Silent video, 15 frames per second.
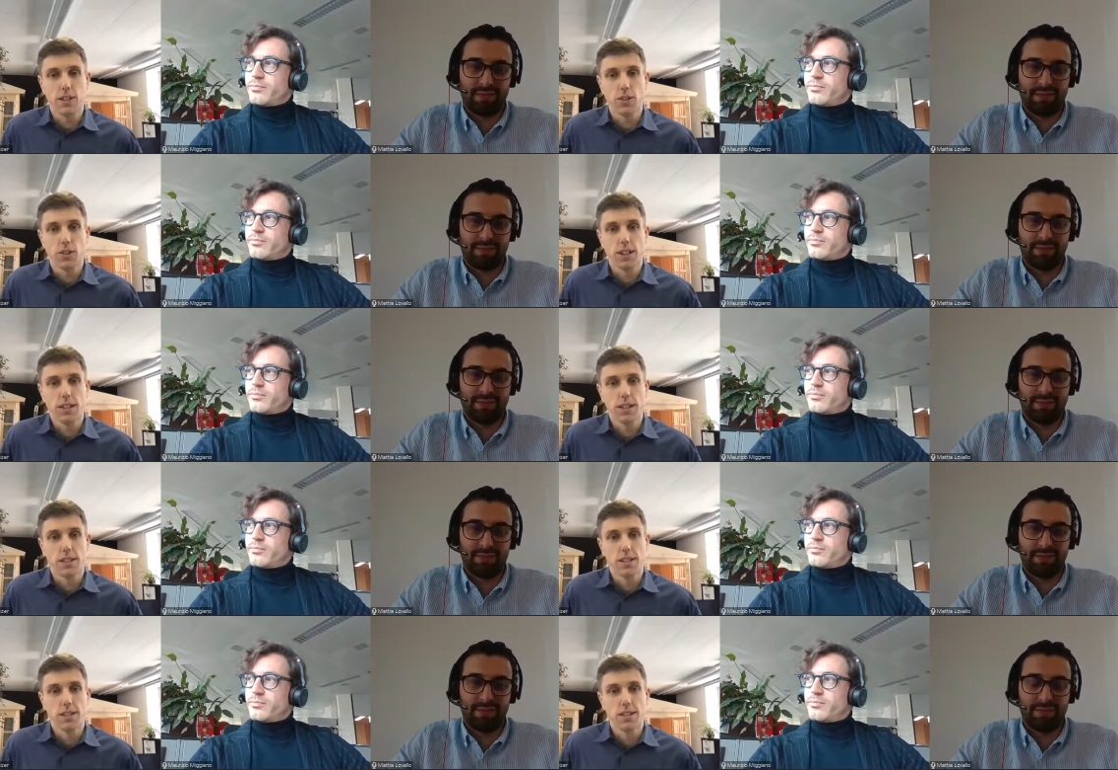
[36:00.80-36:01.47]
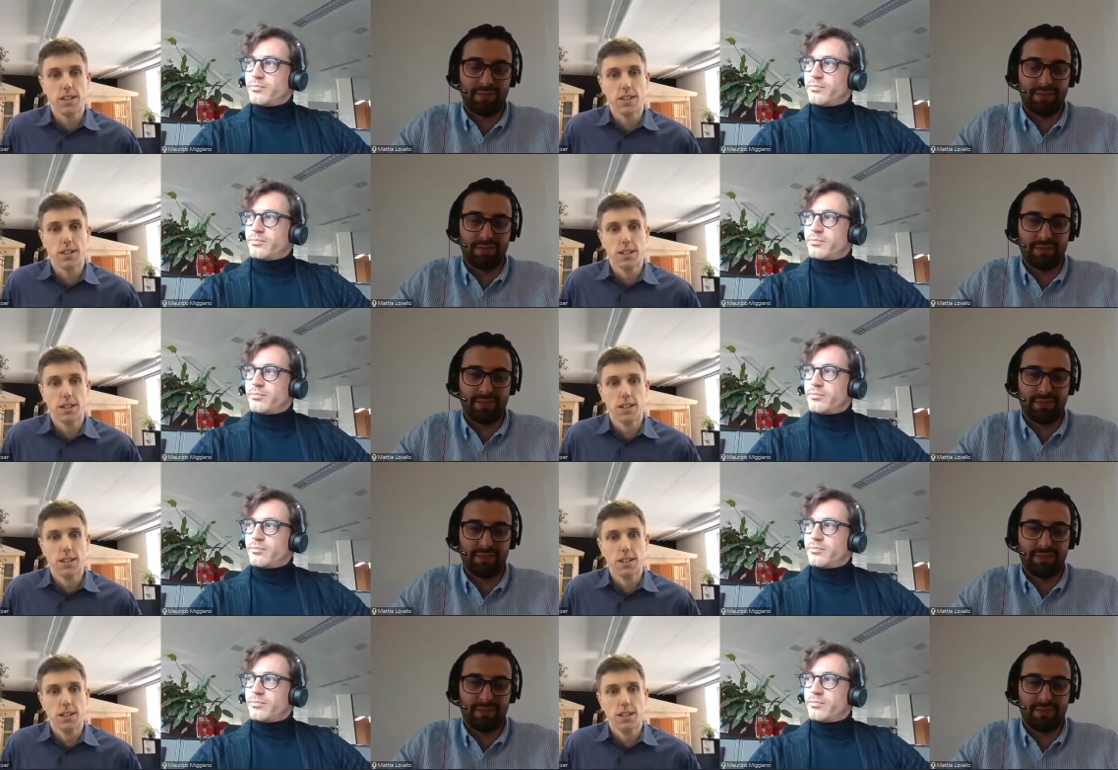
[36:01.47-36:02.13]
Speaker 1: correct. Yes.
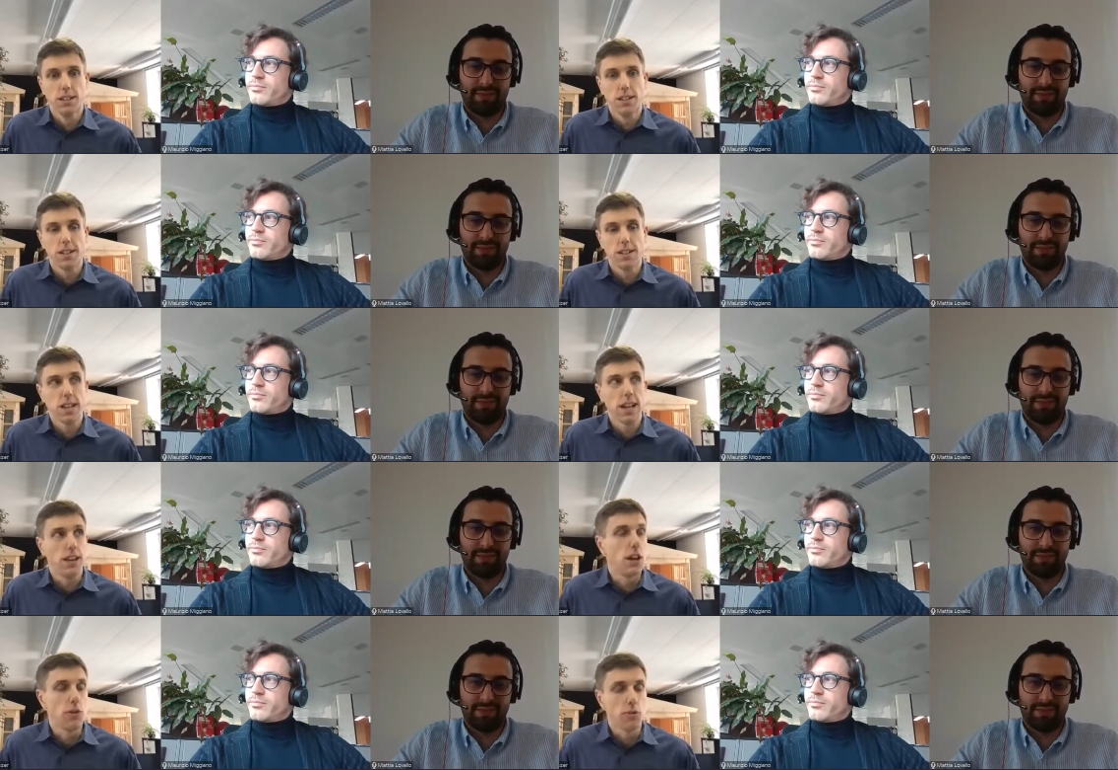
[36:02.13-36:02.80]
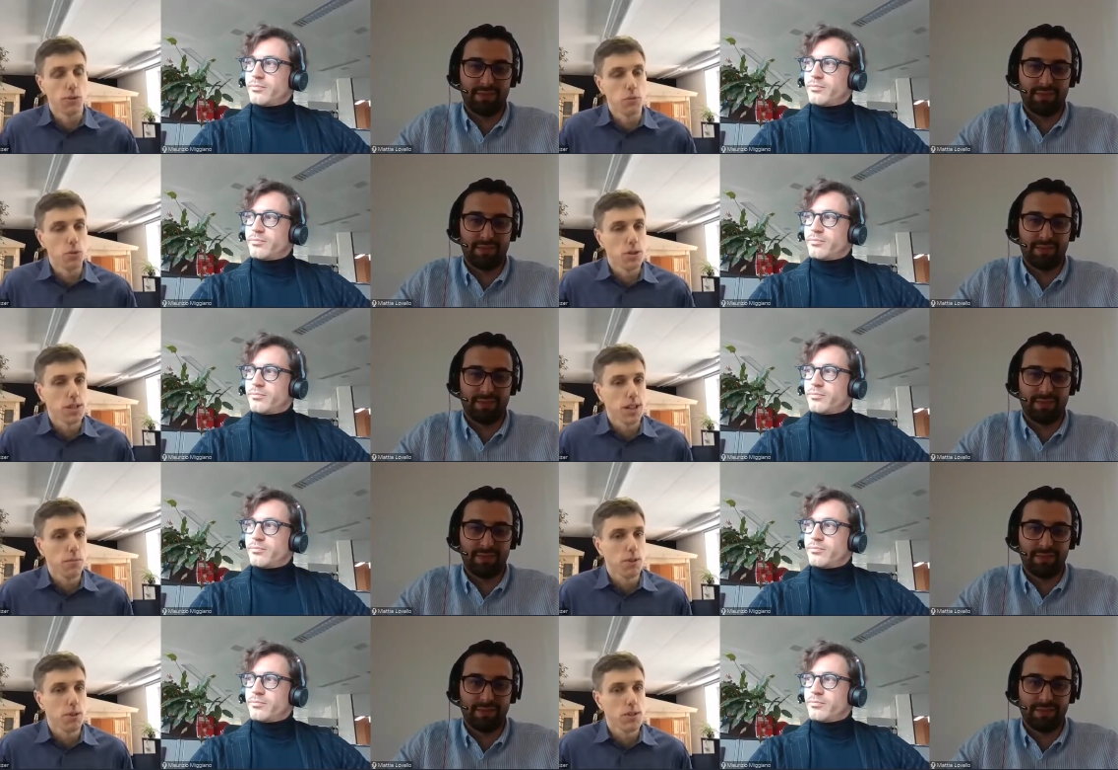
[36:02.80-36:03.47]
Yes. And, and from your
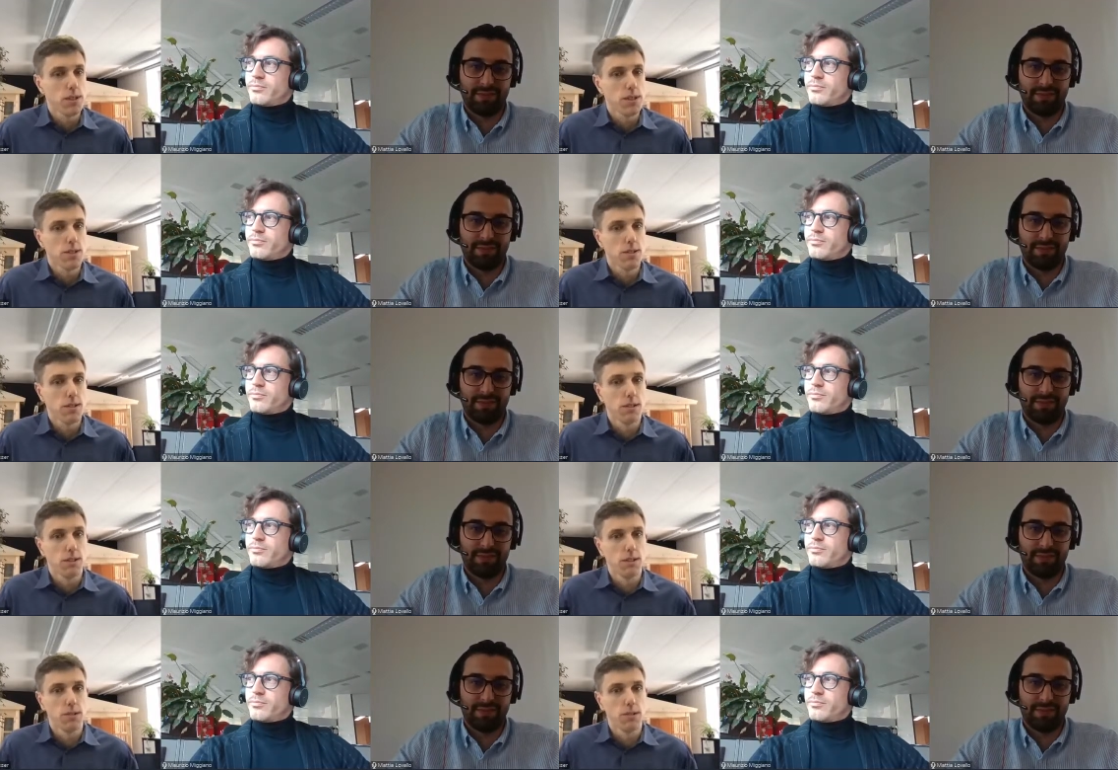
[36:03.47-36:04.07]
side, Maurizio?